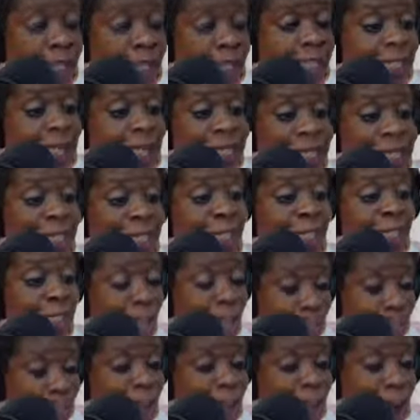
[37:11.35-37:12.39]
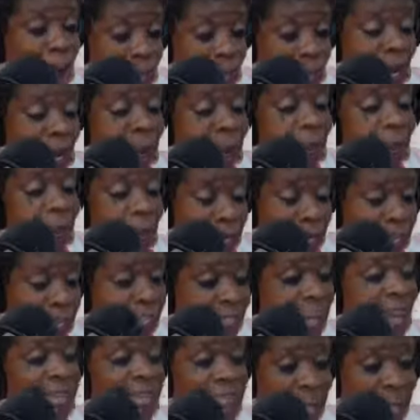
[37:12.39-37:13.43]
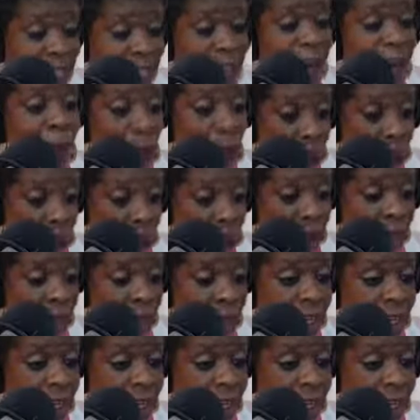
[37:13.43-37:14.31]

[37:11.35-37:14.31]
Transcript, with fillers: they need to shut the fuck up and realize that they're poor,